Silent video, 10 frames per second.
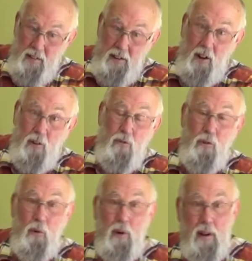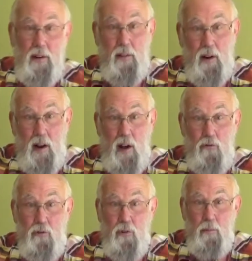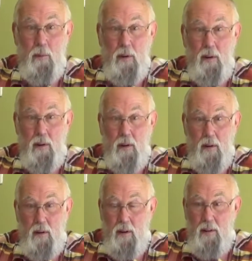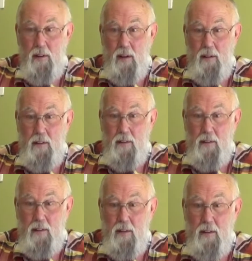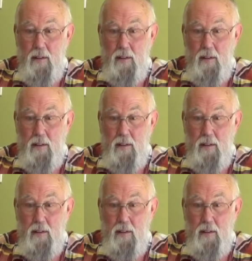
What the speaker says: The dollars go into the classroom. Mm-hmm. And